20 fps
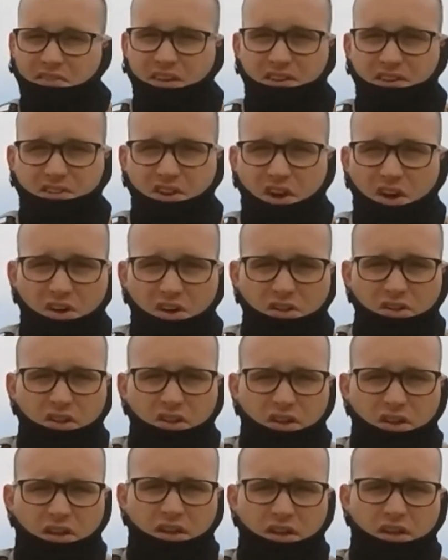feet tall.
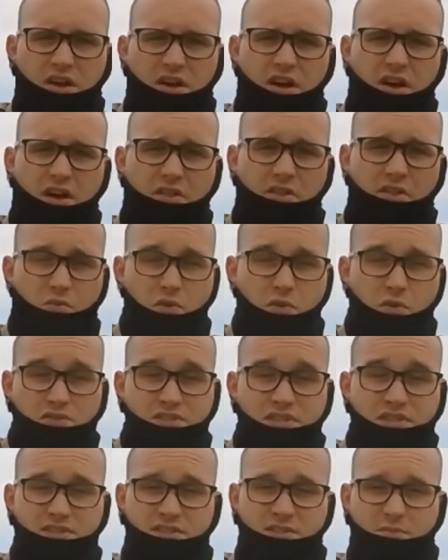The root
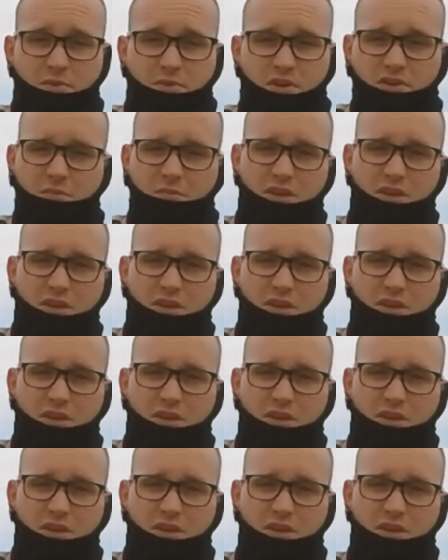system could